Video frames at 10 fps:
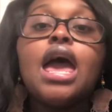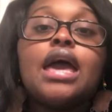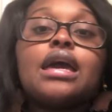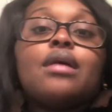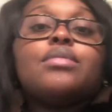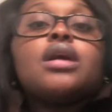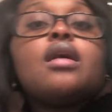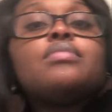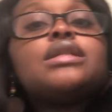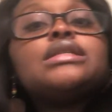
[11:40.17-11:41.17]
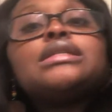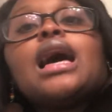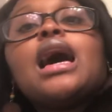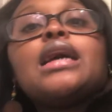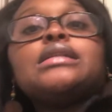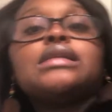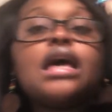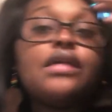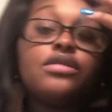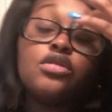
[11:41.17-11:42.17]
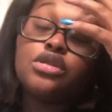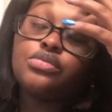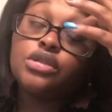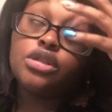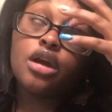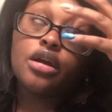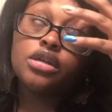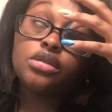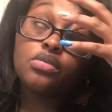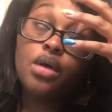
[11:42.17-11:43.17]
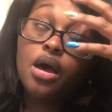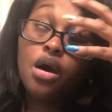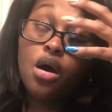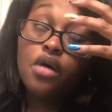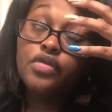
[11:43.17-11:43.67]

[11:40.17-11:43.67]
and coming up the sides, and those are really dark as well.